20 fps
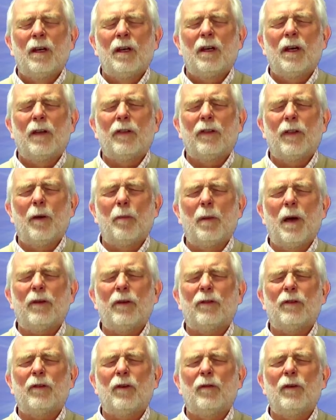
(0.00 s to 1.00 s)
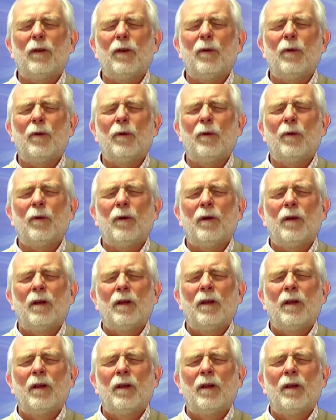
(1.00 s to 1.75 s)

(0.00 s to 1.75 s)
get the best of you